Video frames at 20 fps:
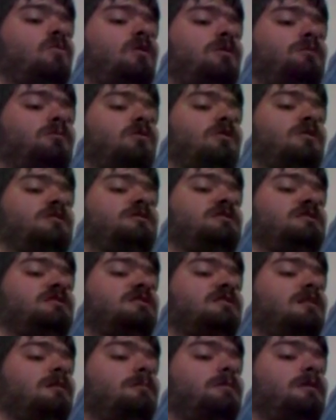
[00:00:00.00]
One morning, she
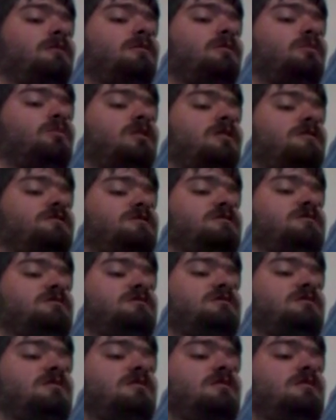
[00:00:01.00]
did not appear for
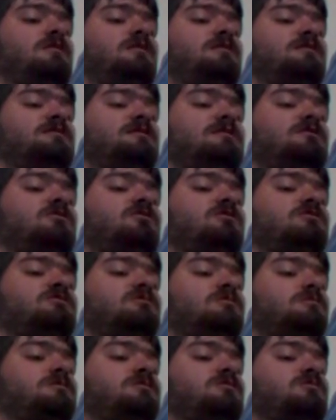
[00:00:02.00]
breakfast. Discord
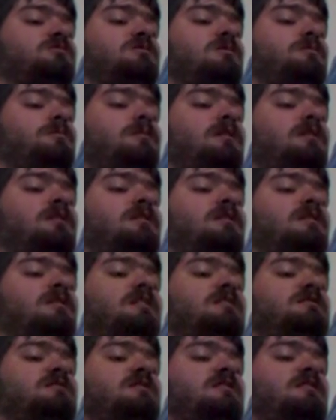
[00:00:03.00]
assumed she was sleeping in and
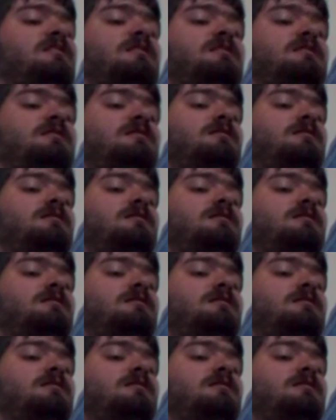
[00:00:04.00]
let it slide.